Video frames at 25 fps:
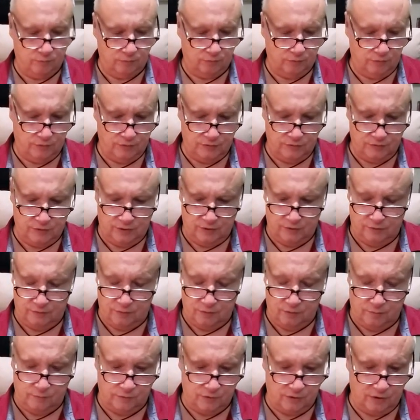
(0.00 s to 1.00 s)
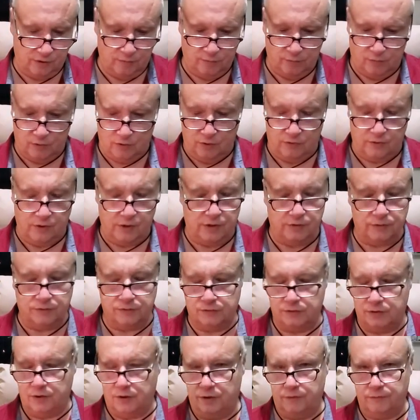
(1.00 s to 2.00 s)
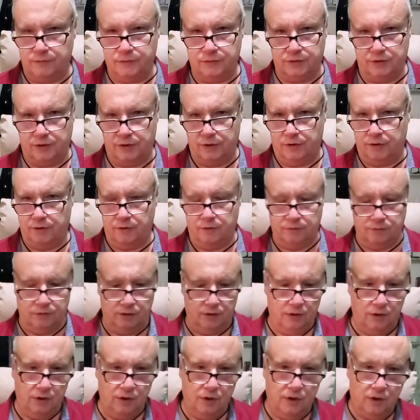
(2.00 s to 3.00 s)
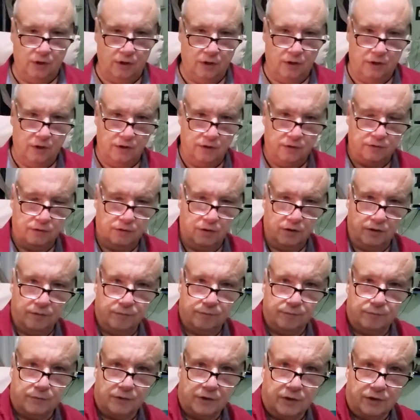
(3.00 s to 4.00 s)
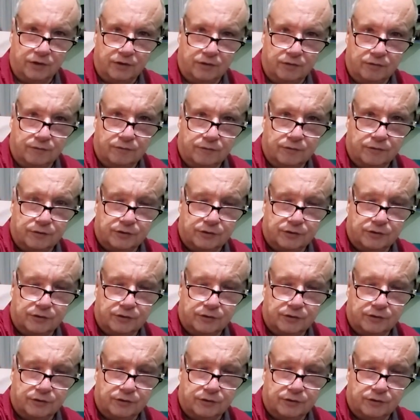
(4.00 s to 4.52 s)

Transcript: Appreciate thumbs up, all that stuff, share, and thank you for